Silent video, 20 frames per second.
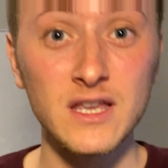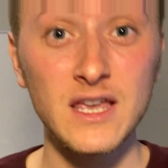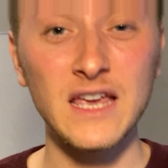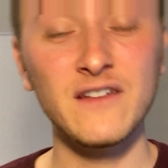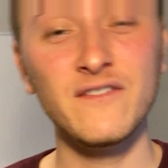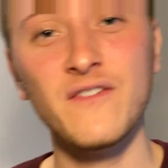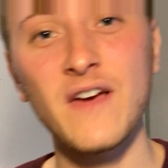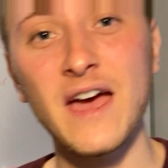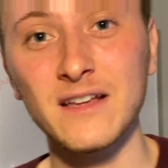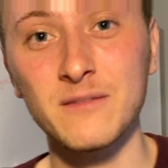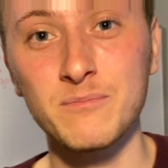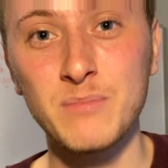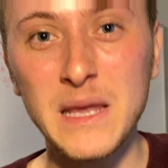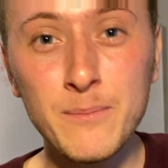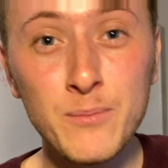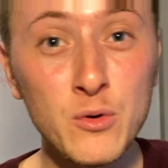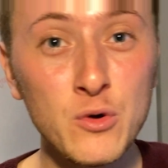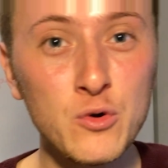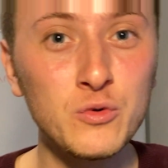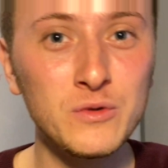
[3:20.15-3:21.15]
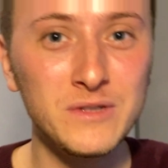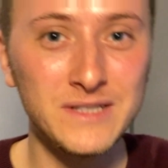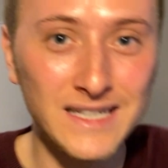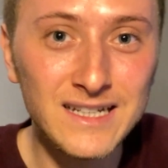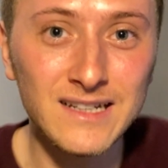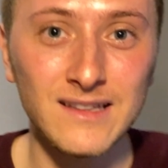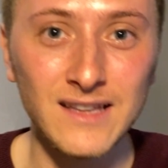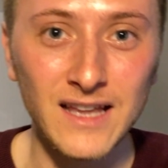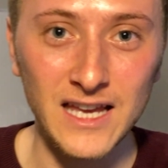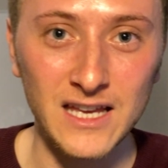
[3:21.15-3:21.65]
In fact, people who
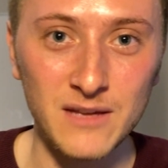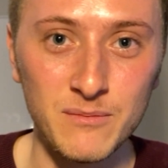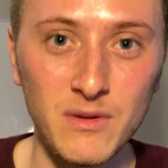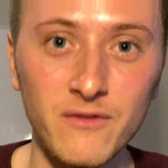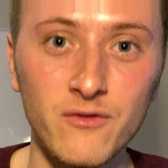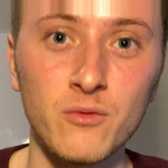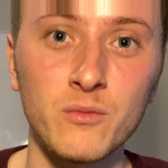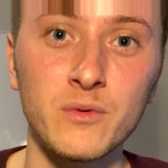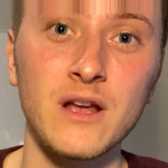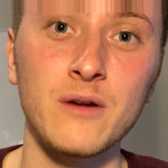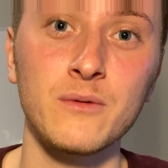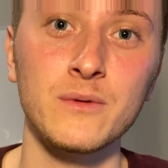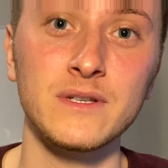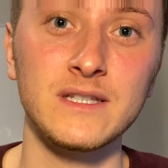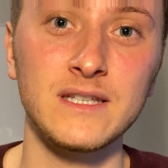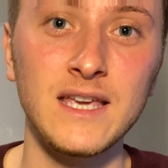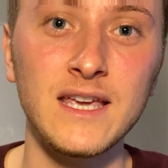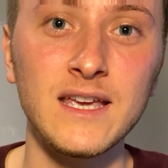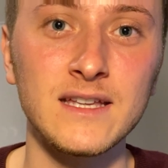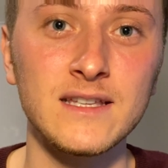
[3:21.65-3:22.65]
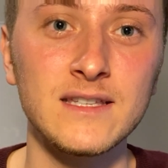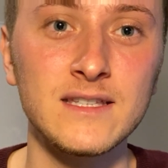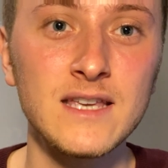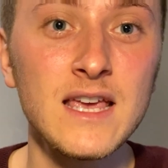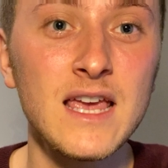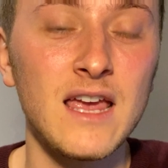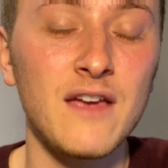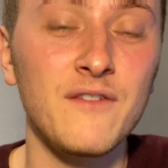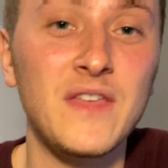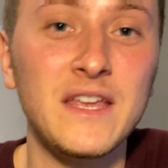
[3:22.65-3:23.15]
didn't like me from when I was kids,
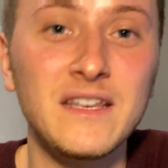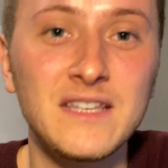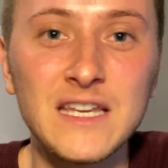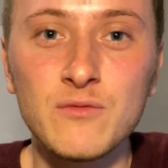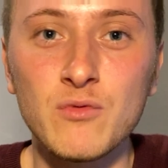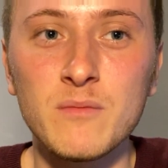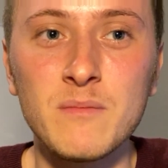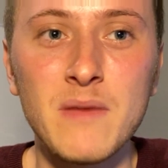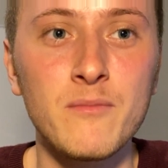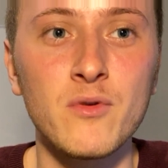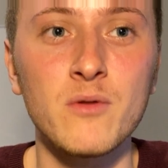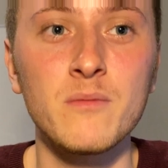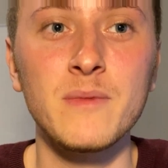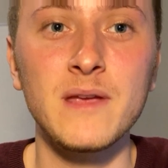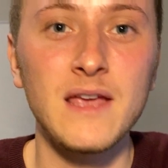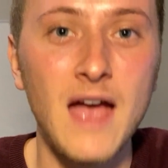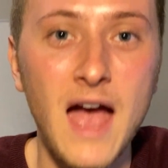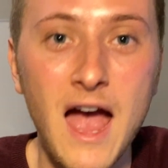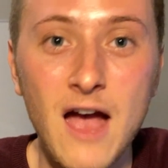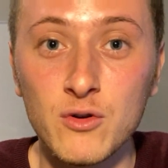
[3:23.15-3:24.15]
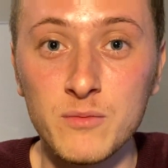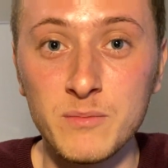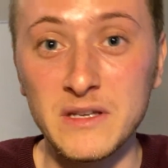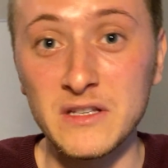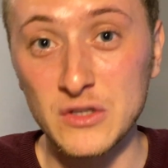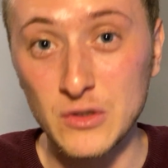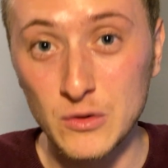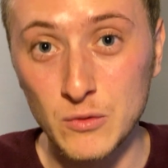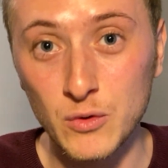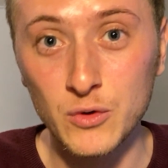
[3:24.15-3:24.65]
if they did remember me, I would be
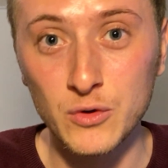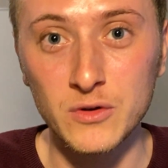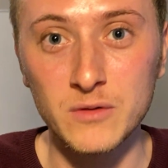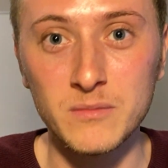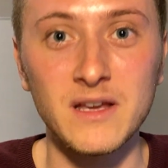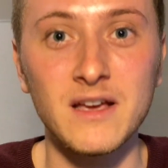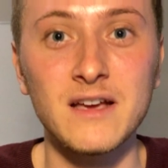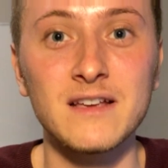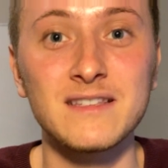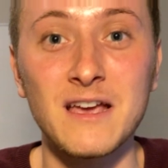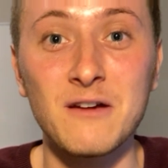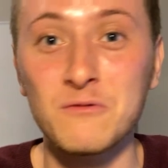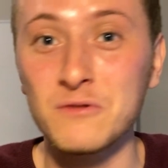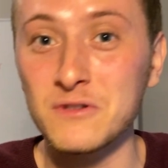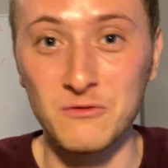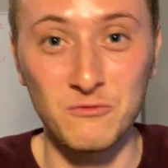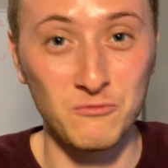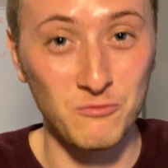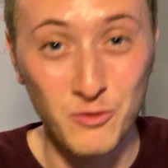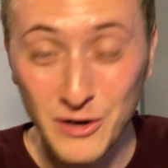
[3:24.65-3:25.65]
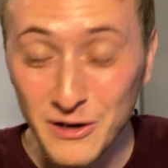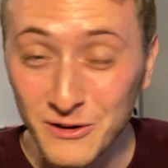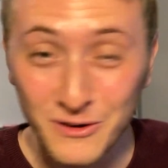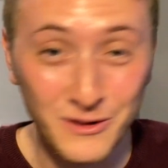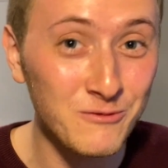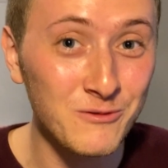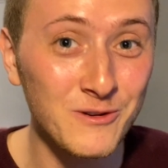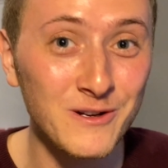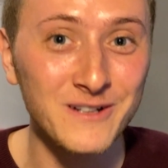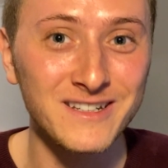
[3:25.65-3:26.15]
screwed because I was a
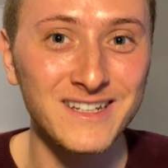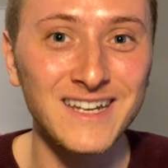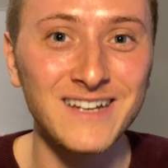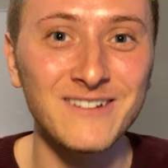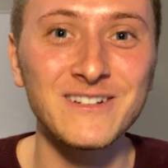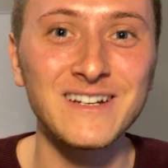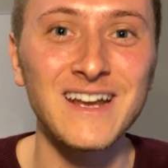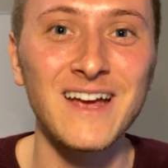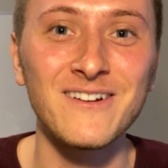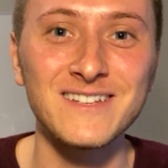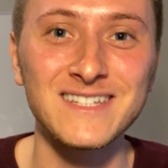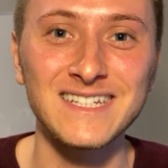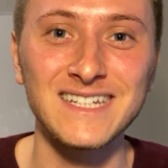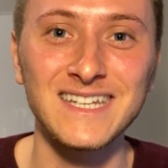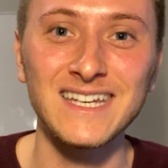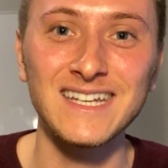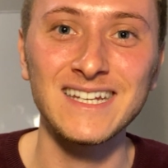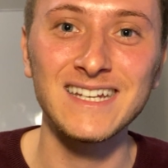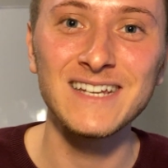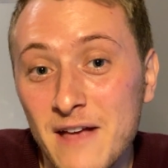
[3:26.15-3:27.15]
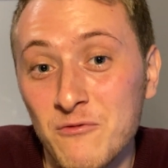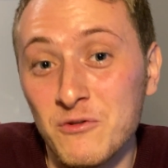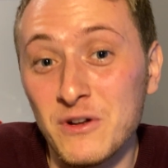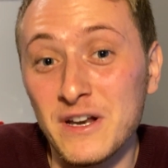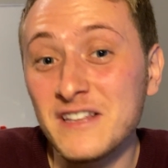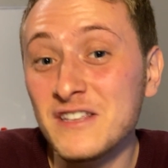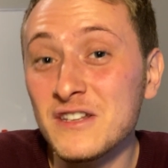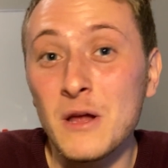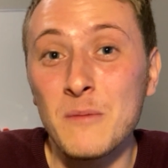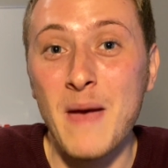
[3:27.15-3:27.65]
really weird kid when I was a kid. What
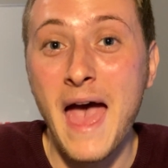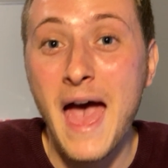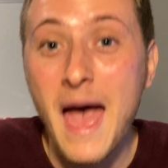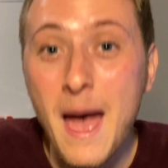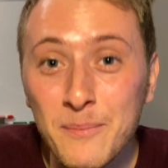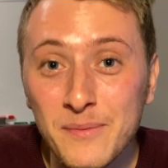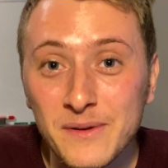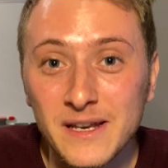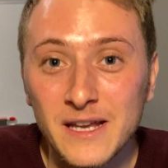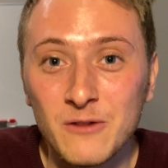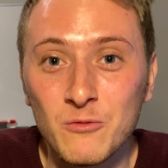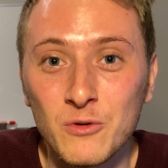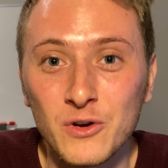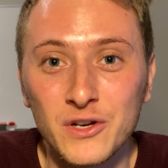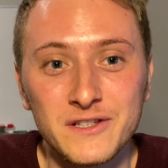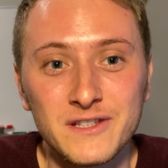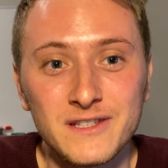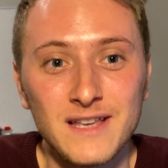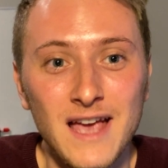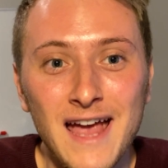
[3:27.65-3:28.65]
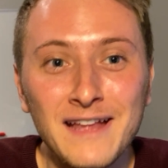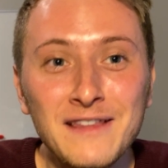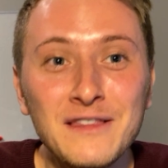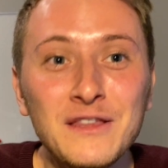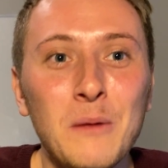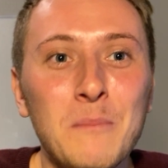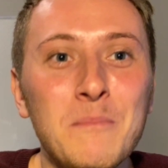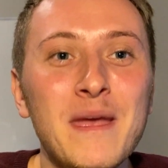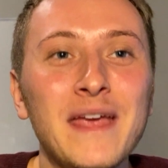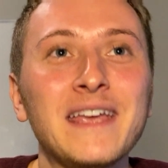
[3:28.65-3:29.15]
ended up happening was I
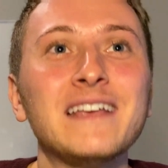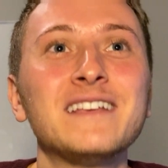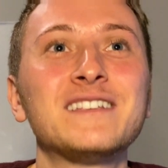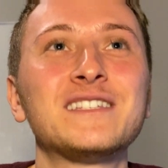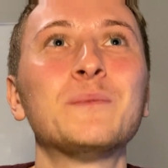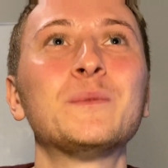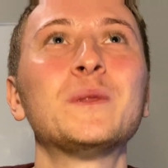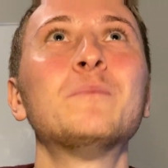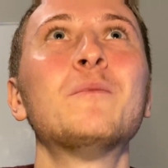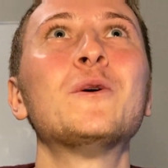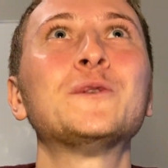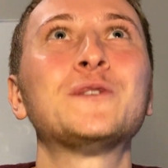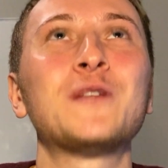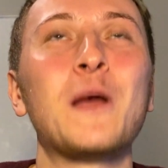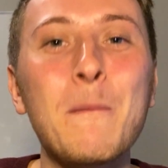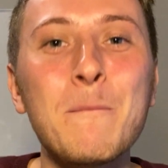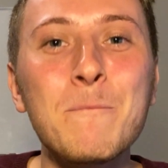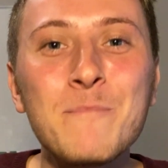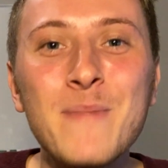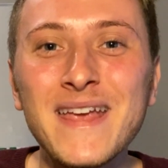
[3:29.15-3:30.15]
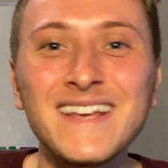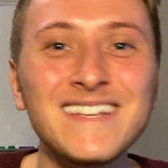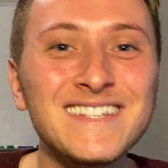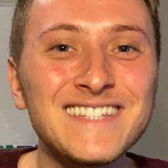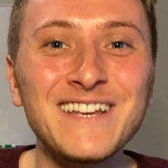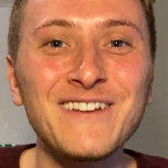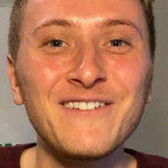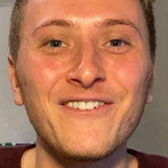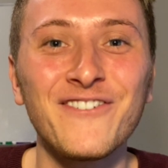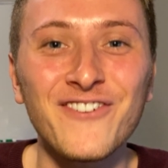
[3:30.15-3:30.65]
ended up making some of the most
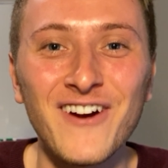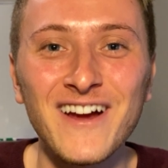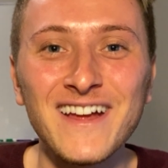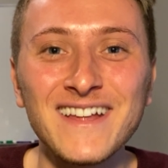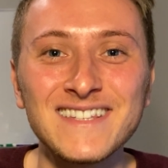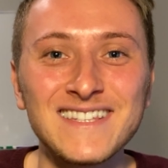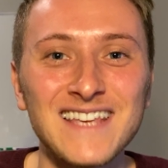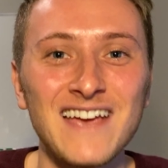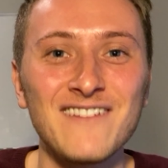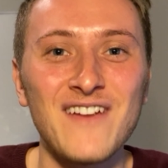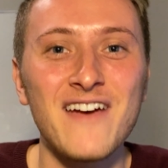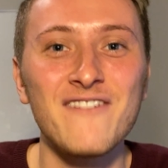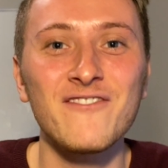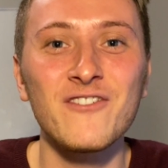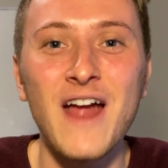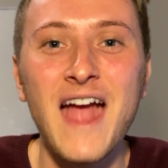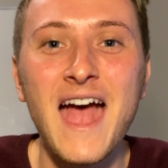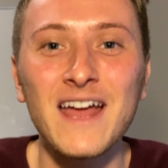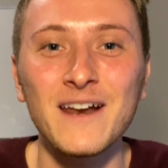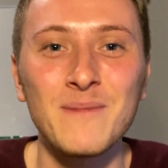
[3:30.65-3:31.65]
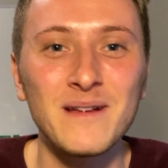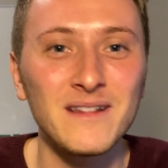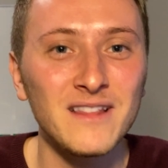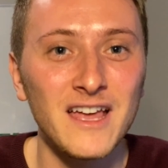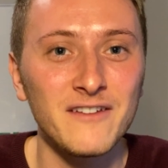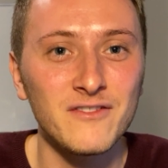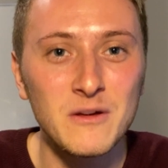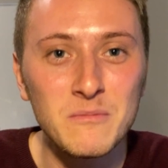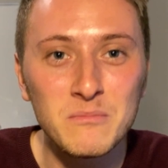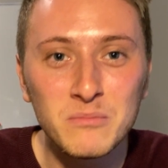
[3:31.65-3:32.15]
amazing friends I've ever had in my
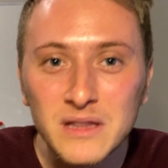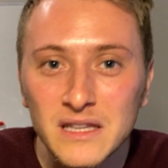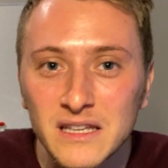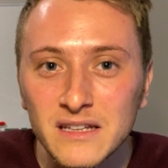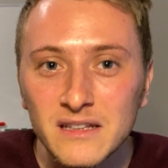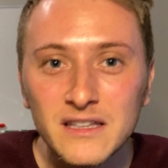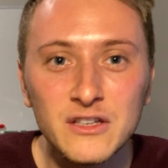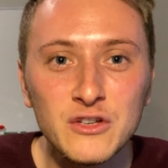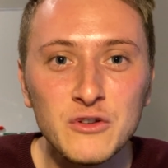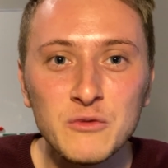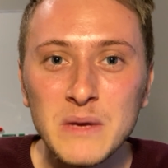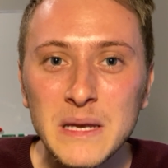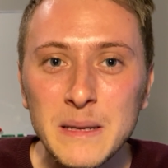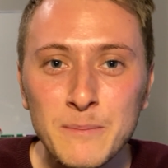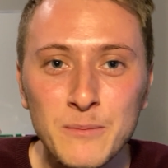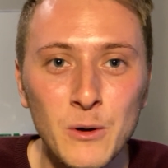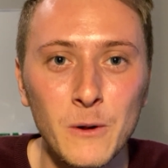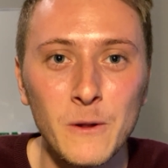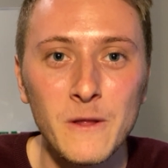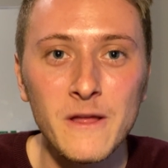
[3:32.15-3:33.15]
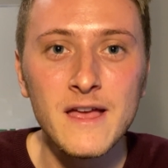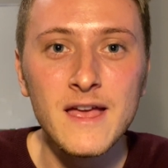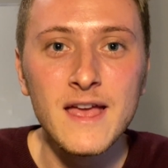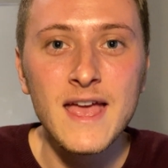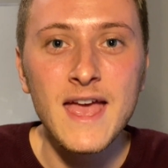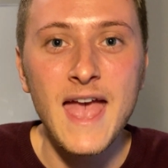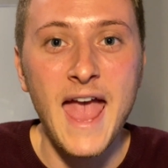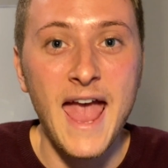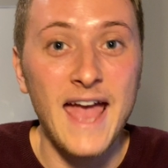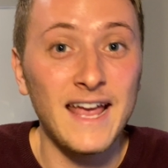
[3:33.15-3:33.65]
life, completely new people,
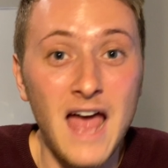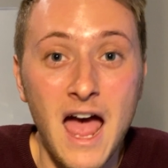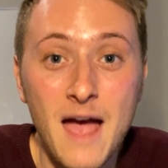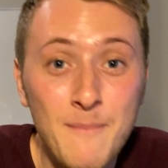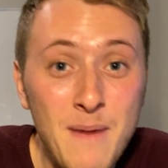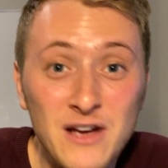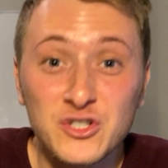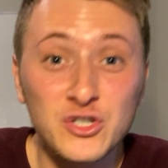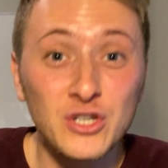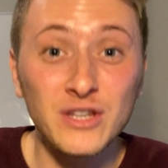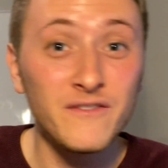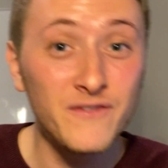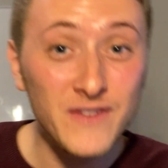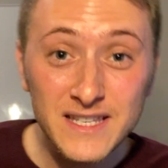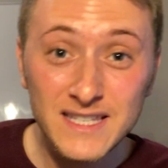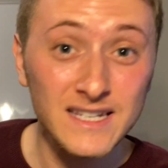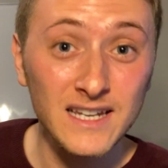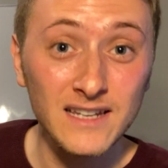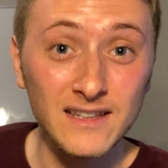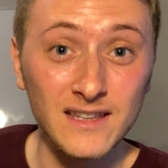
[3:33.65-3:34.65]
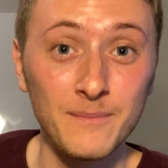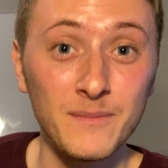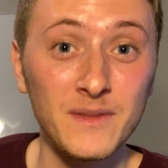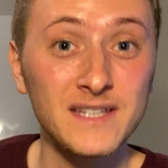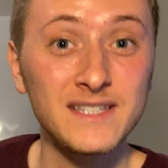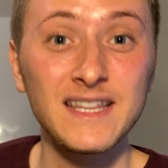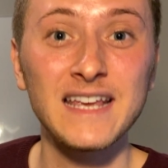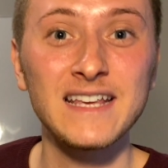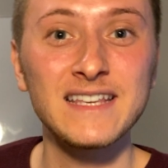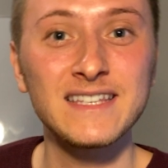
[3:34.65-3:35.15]
and I'm actually visiting them
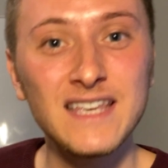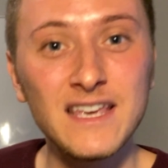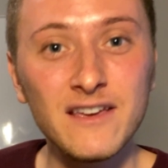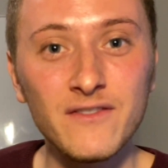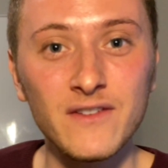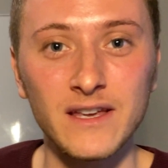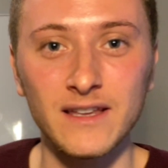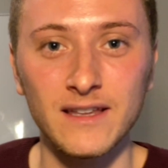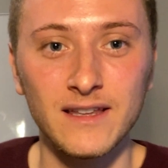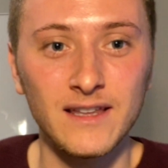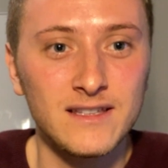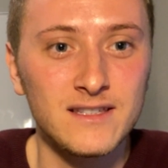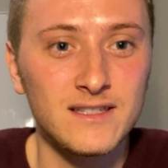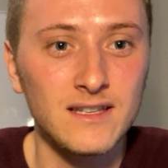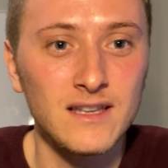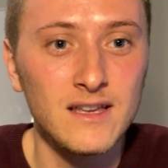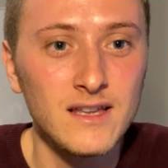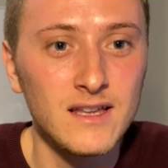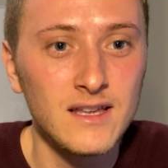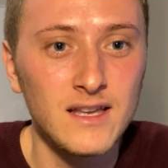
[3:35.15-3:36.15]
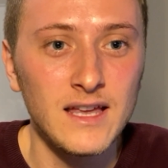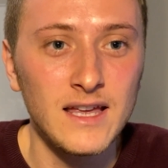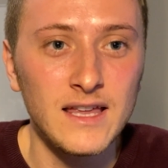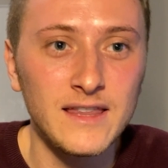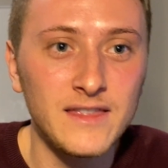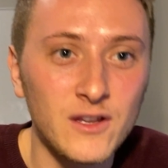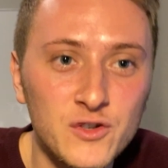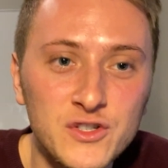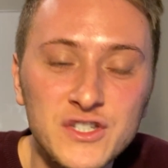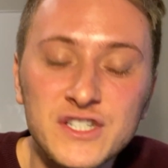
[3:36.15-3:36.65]
this Thanksgiving.
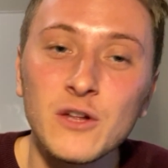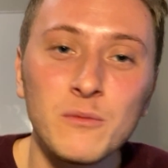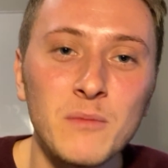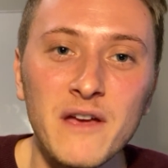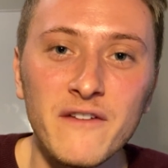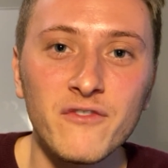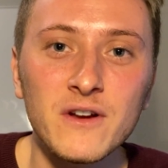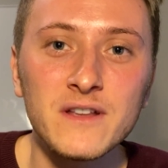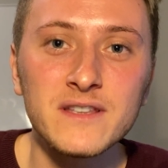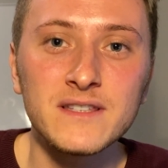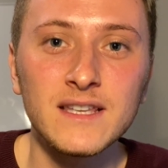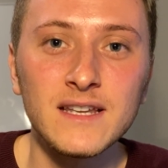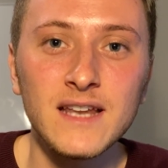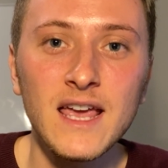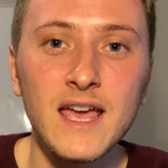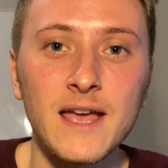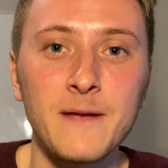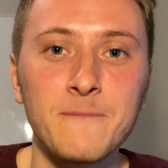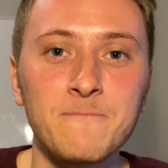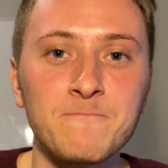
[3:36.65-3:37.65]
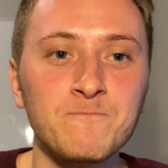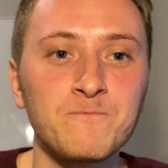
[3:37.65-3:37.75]
They're still my friends today.